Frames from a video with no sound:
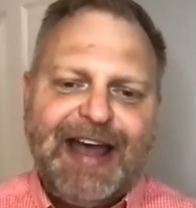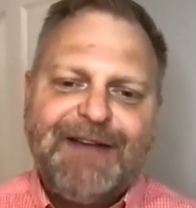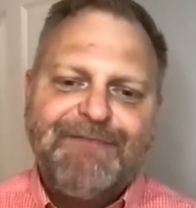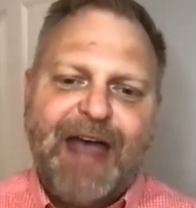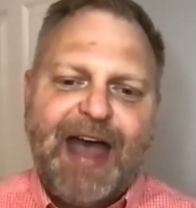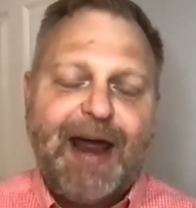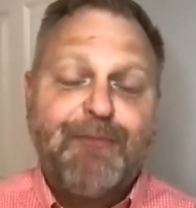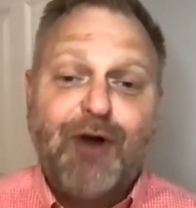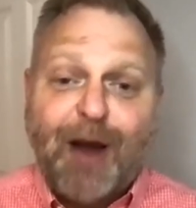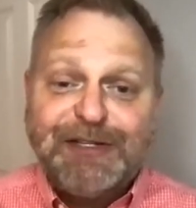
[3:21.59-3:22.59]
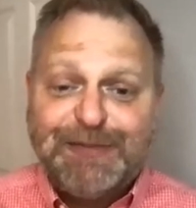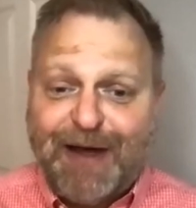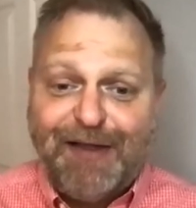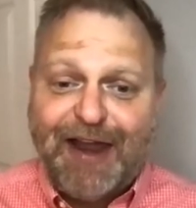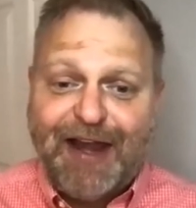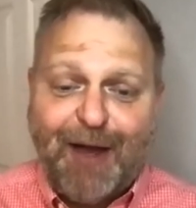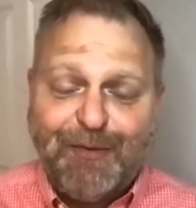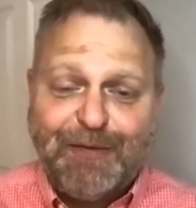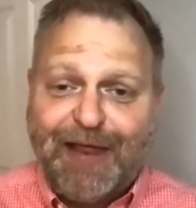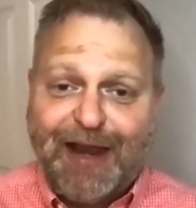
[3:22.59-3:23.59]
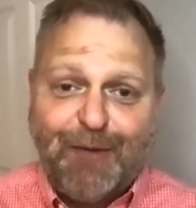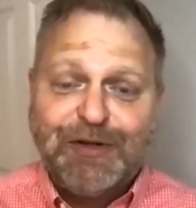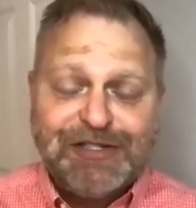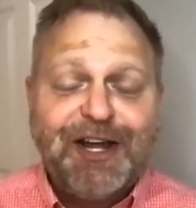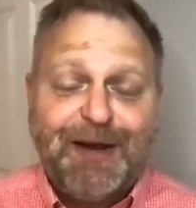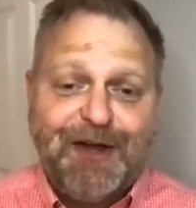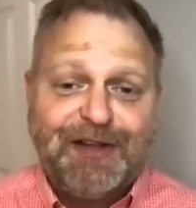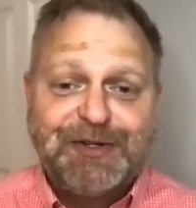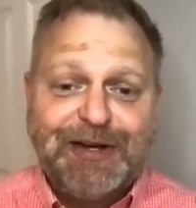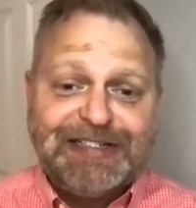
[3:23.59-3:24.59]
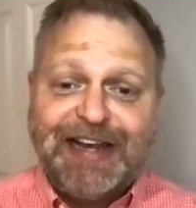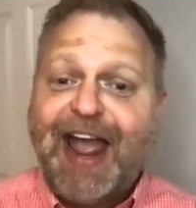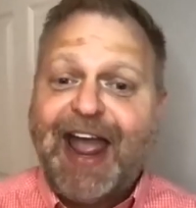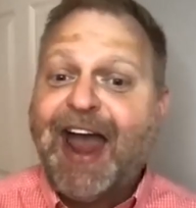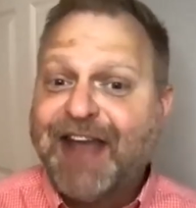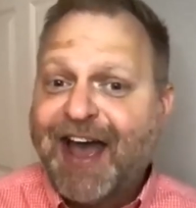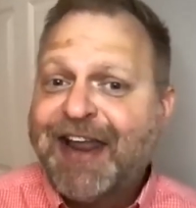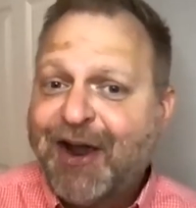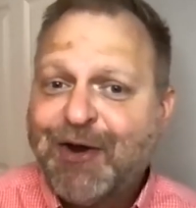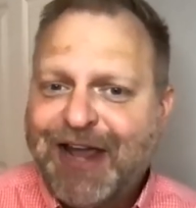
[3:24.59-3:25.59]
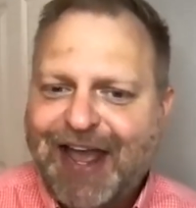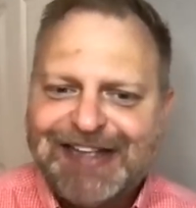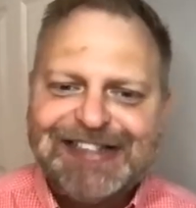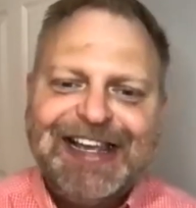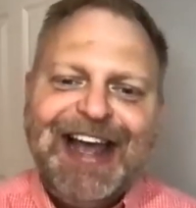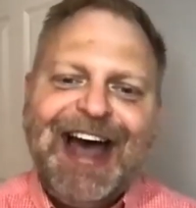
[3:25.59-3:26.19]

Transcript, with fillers: um, and I promised Ben that I would that he wasn't going to be on screen today, and yet here he is.